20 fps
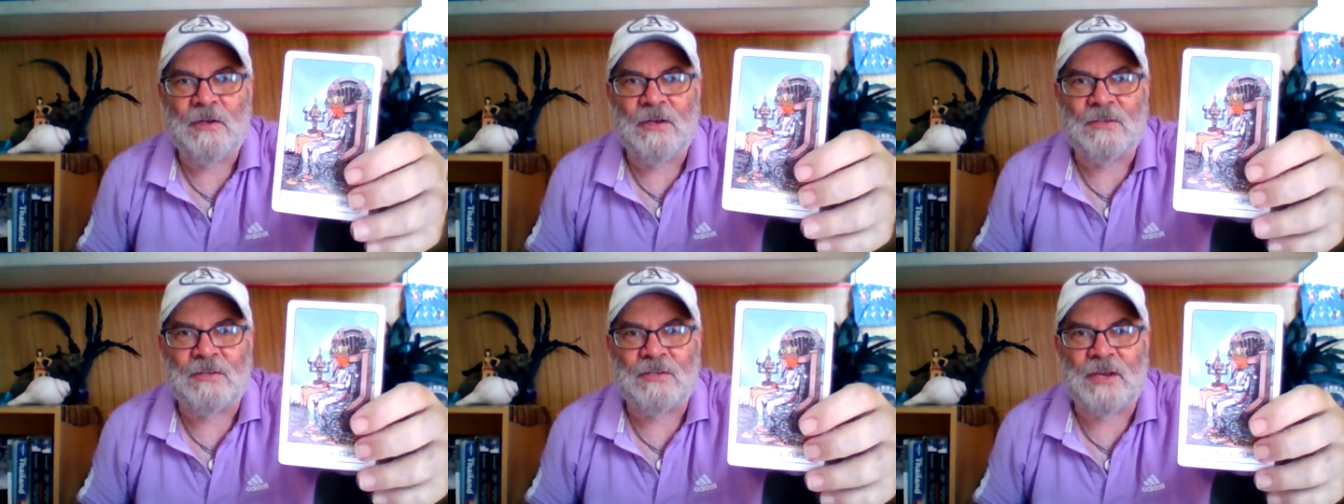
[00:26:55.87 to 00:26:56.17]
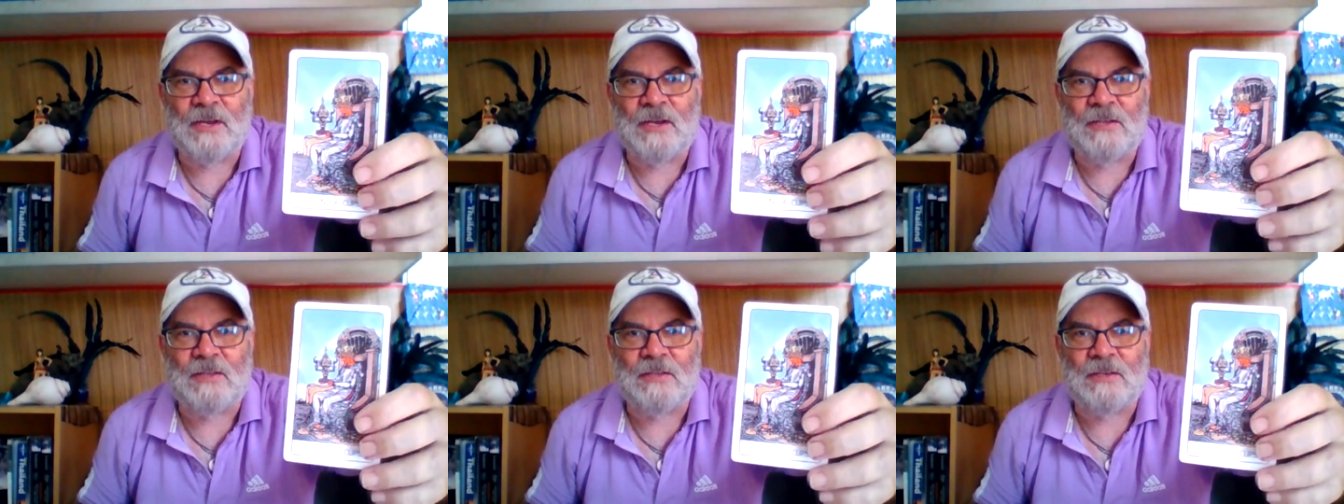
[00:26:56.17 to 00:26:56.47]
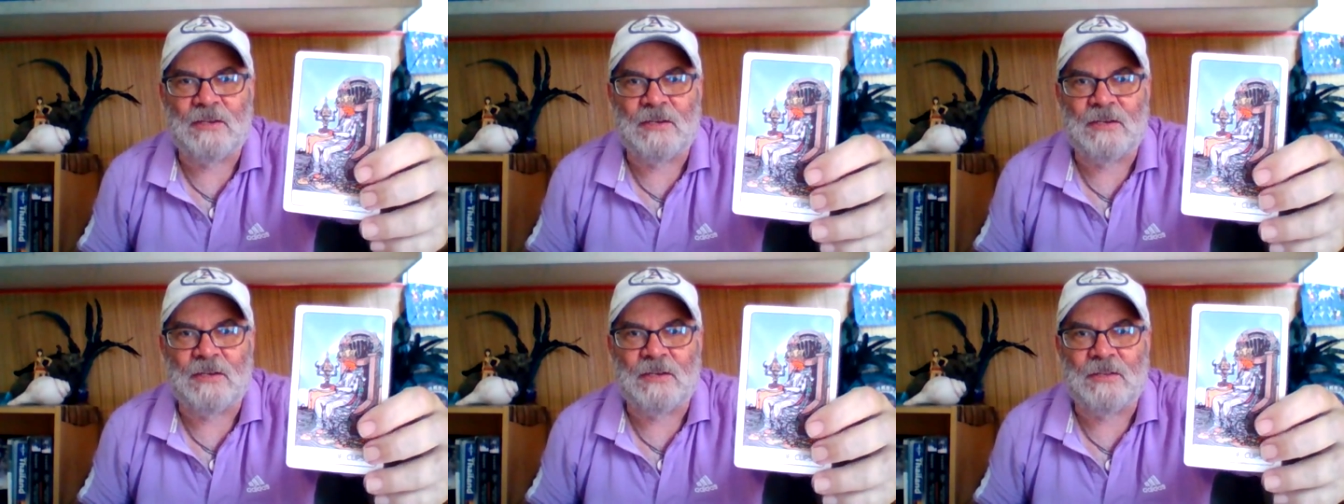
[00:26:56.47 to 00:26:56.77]
it's like
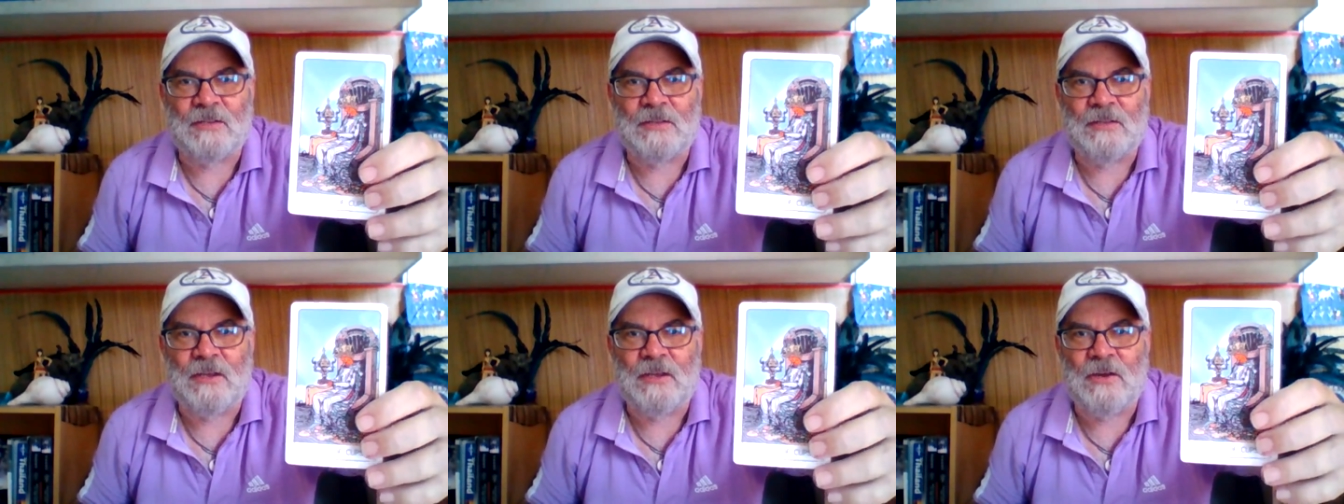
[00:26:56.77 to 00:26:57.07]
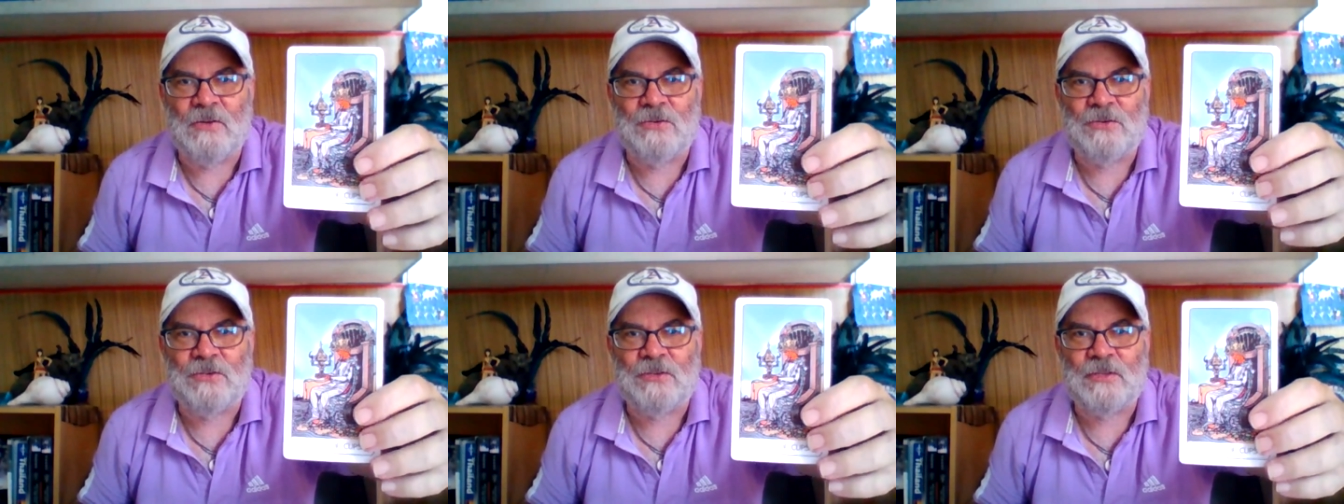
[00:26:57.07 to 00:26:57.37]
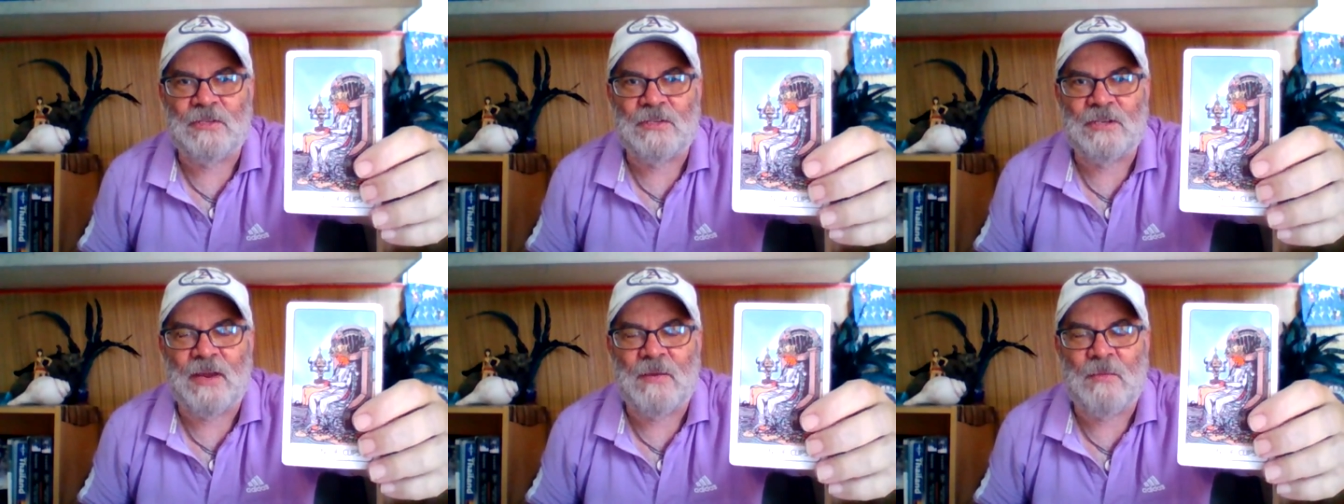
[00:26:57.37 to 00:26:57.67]
the the ocean
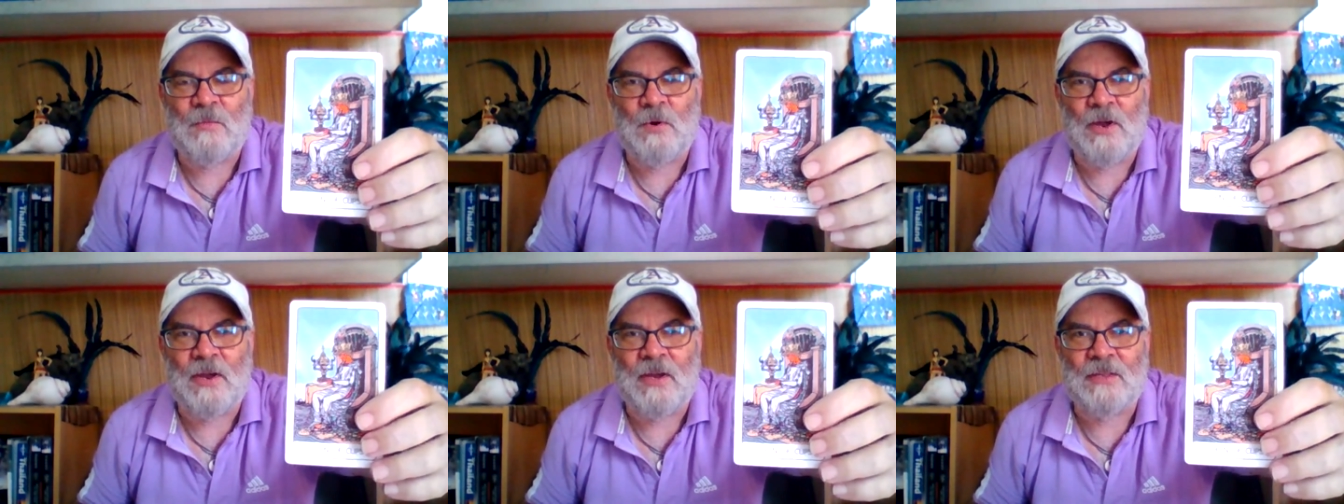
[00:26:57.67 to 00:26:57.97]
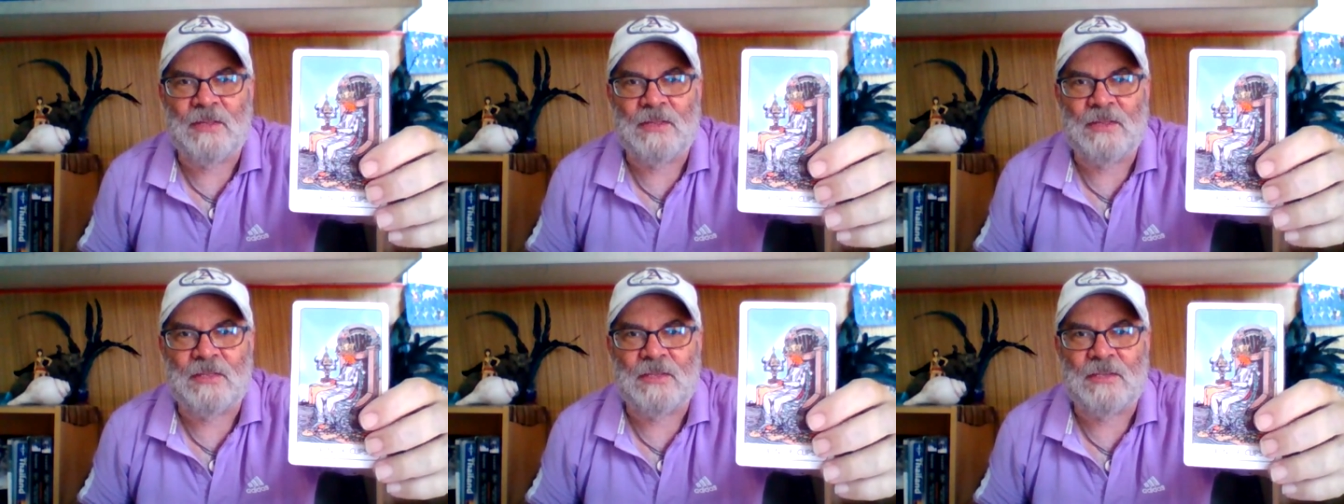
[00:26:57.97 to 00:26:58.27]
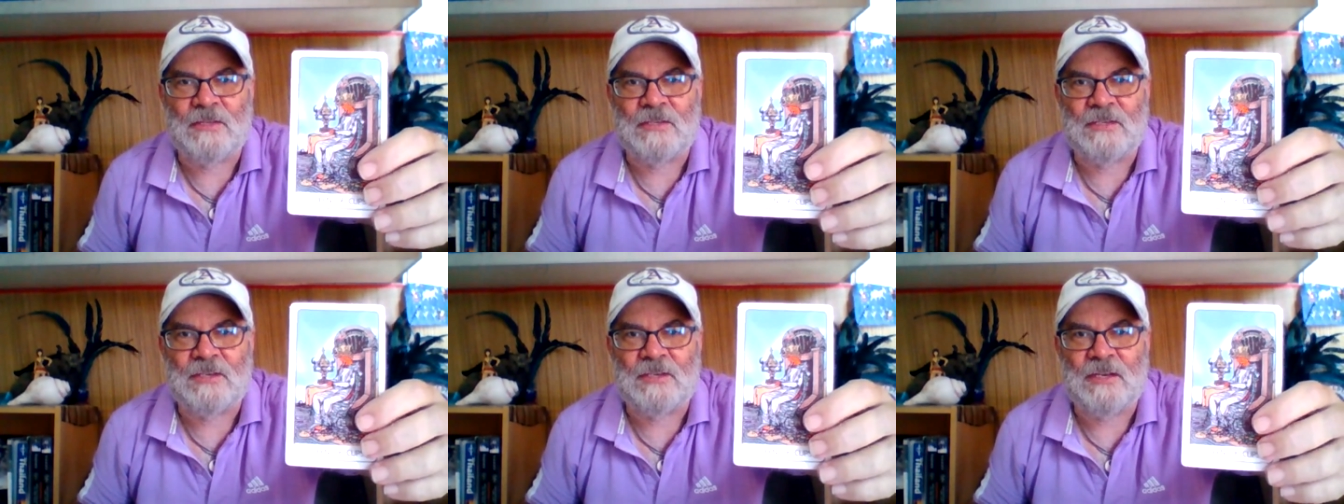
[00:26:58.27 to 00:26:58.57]
the same way that
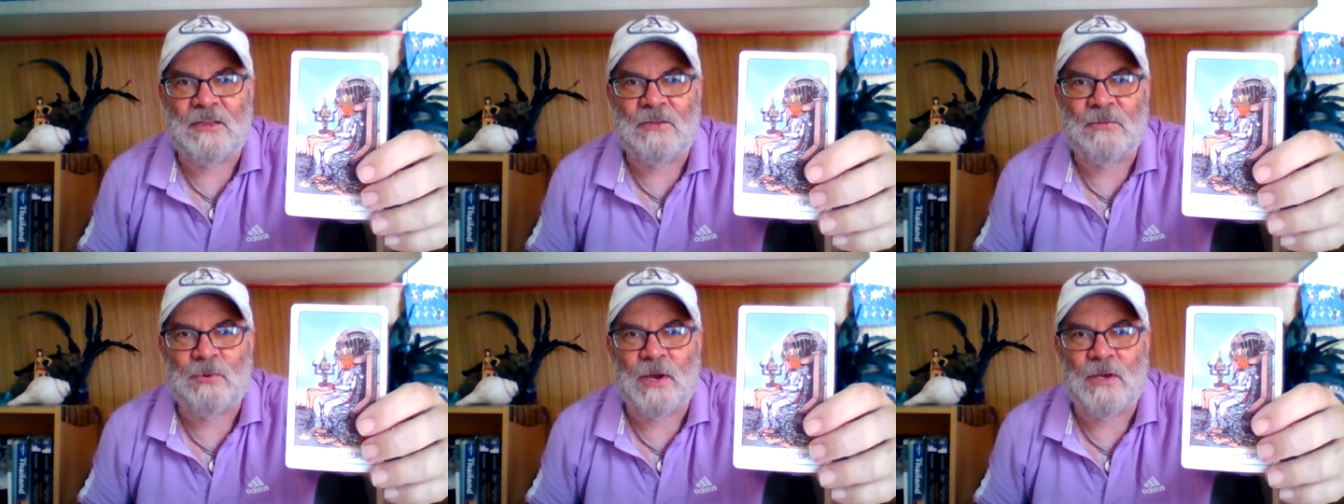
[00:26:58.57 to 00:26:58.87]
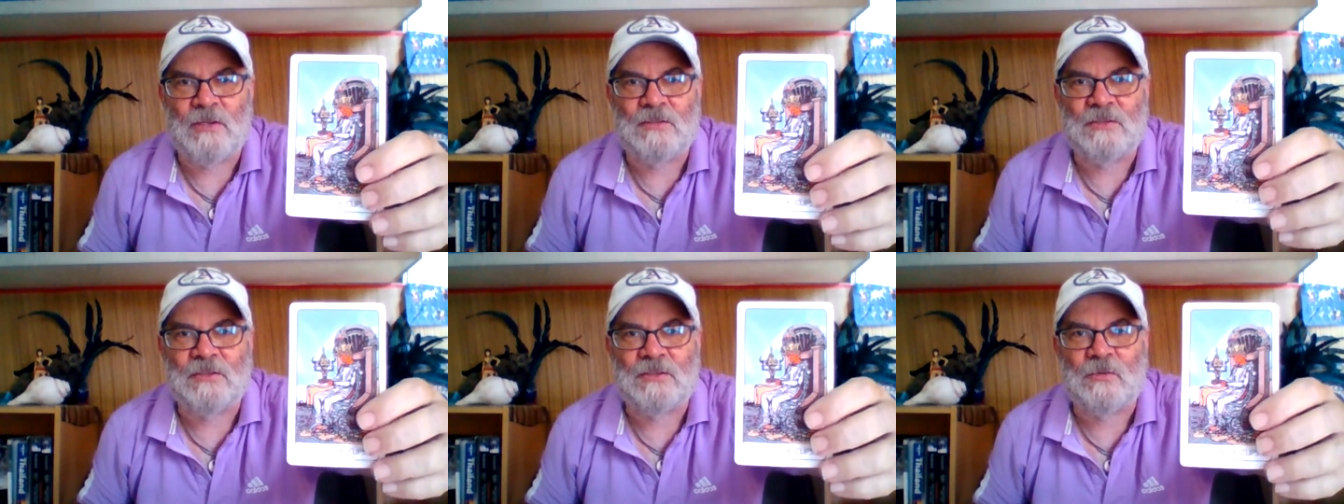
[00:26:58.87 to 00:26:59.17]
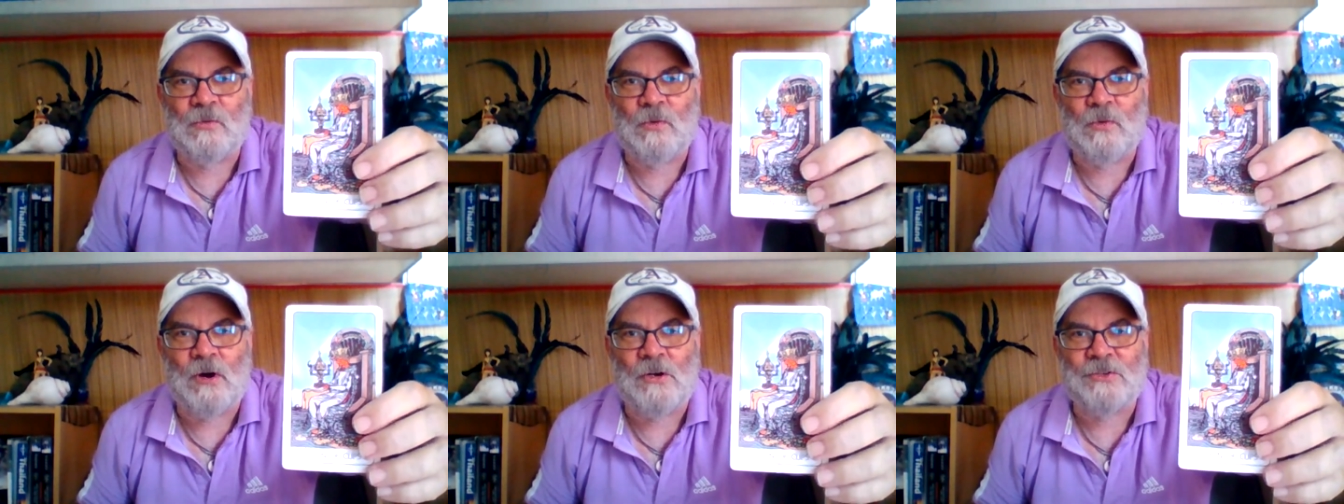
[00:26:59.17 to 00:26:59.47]
the sea
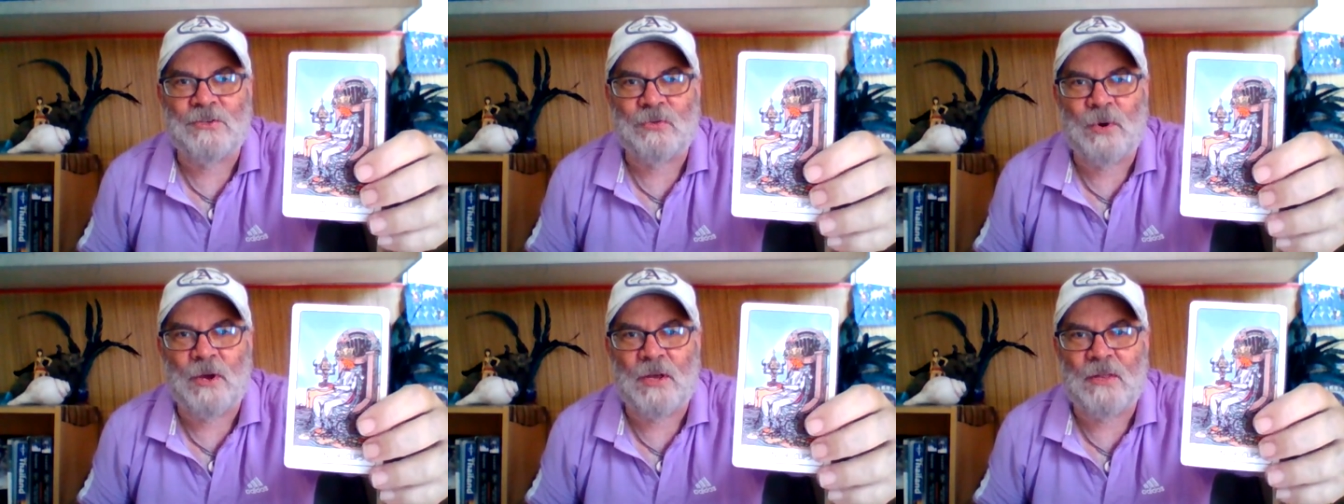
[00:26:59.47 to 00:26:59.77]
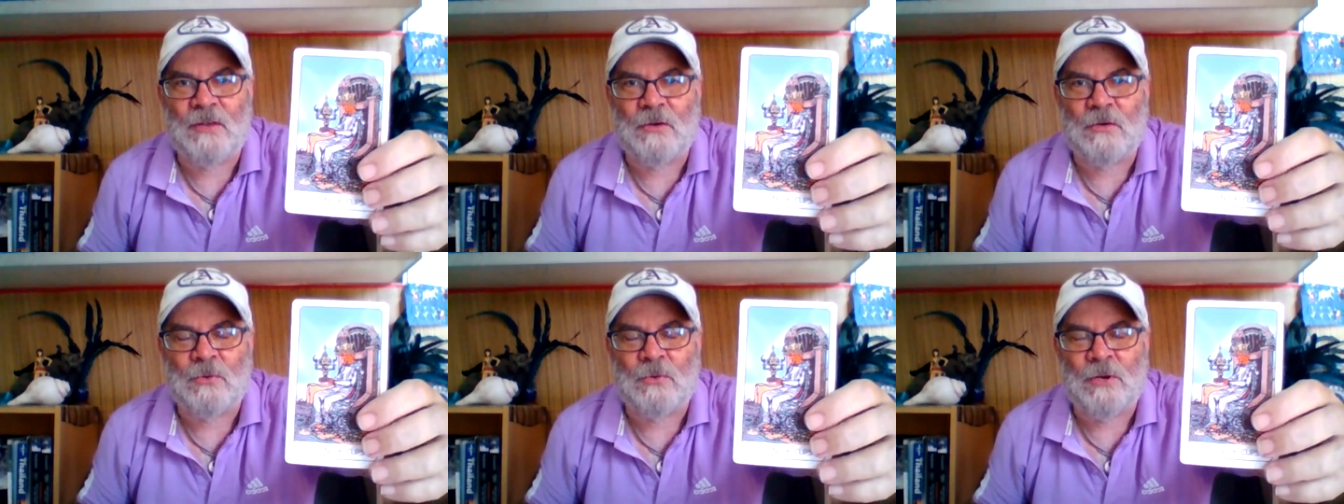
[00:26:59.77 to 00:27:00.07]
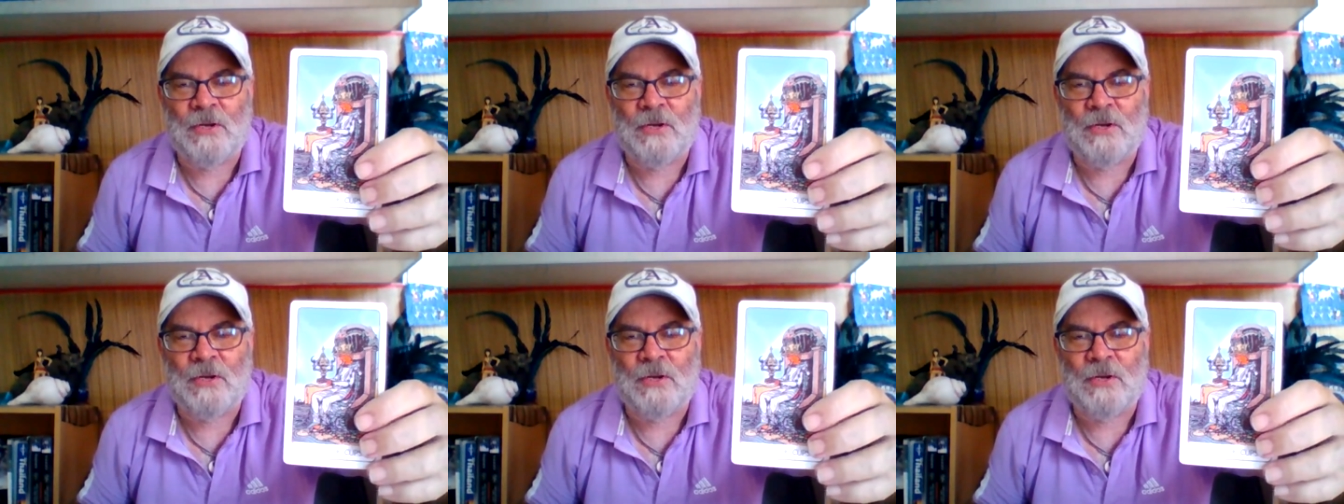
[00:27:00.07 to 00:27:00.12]
threatens to wash away the